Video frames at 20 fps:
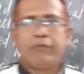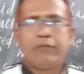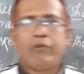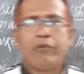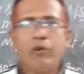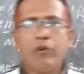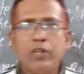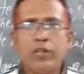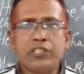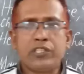
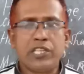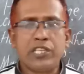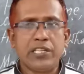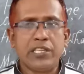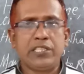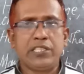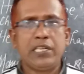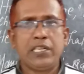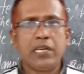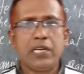for
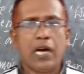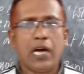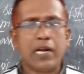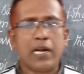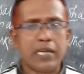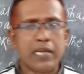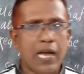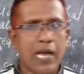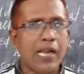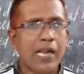changing a
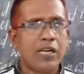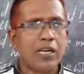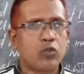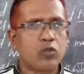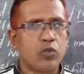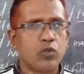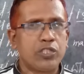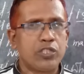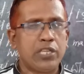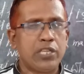direct
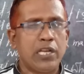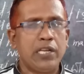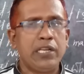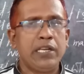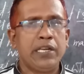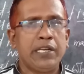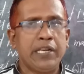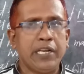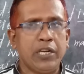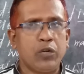question
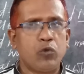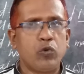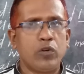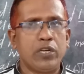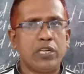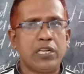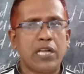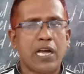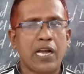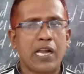into
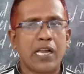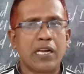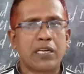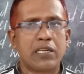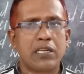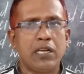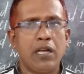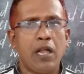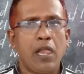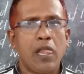
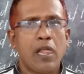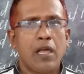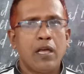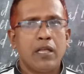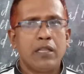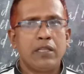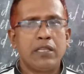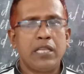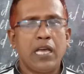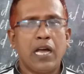indirect,
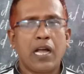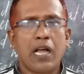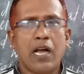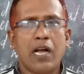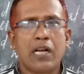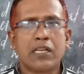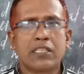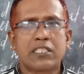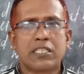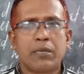there
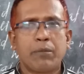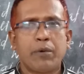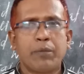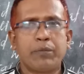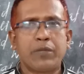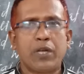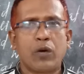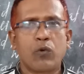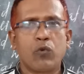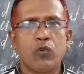are some of
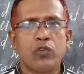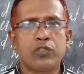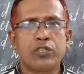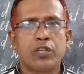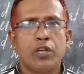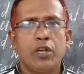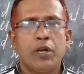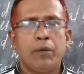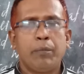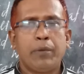the rules.
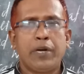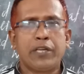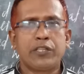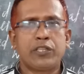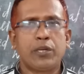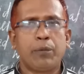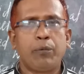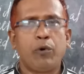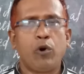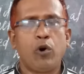First
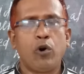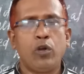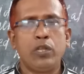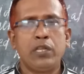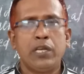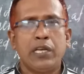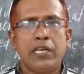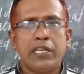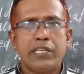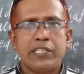of
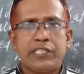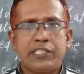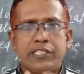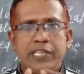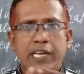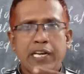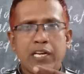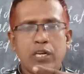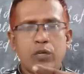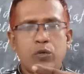all,
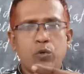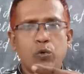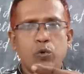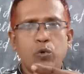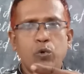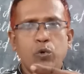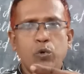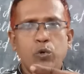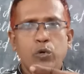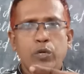said
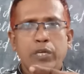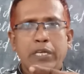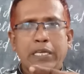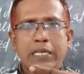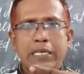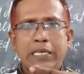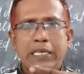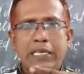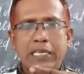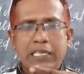to
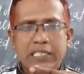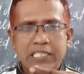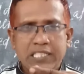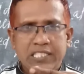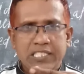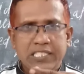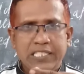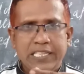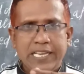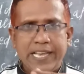
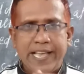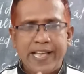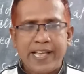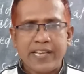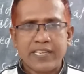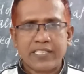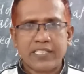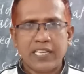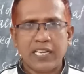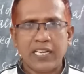is
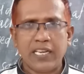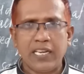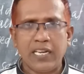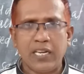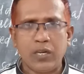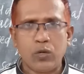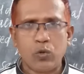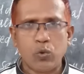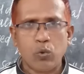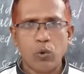changed
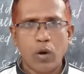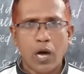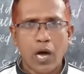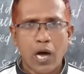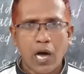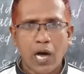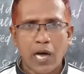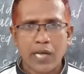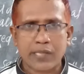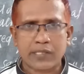into
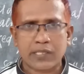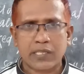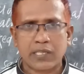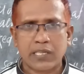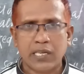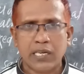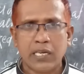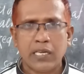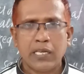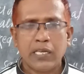asked,
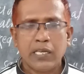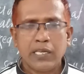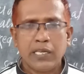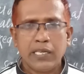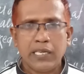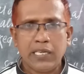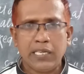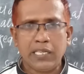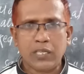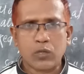
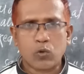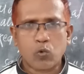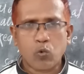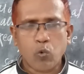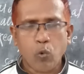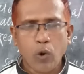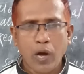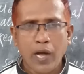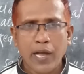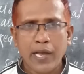
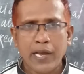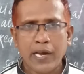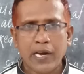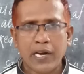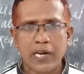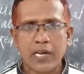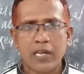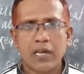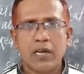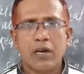
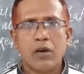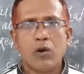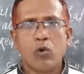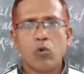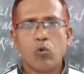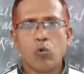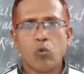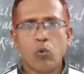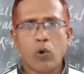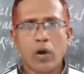inquired,
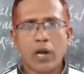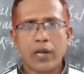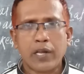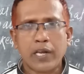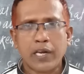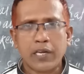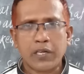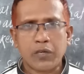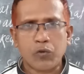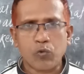
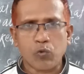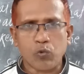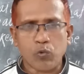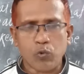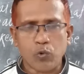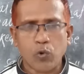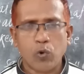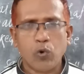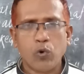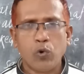wanted to
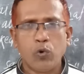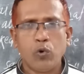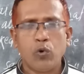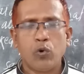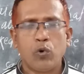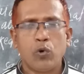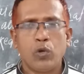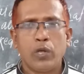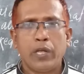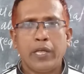know,
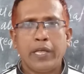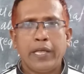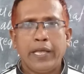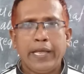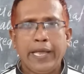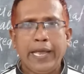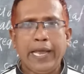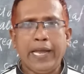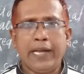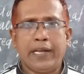
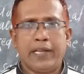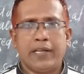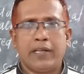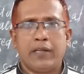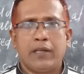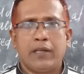and